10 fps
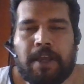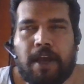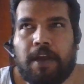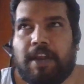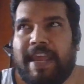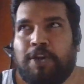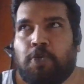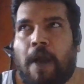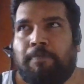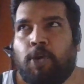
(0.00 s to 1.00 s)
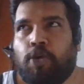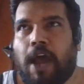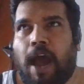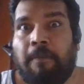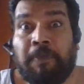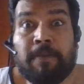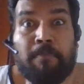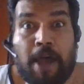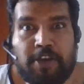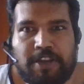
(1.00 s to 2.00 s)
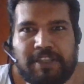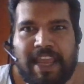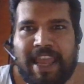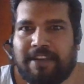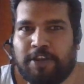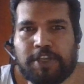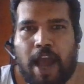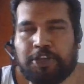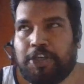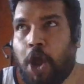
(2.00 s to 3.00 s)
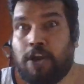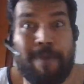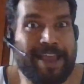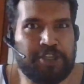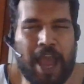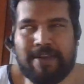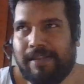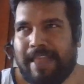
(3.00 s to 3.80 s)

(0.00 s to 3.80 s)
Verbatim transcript: agreeing to upload a Mother's Day discussion on my channel.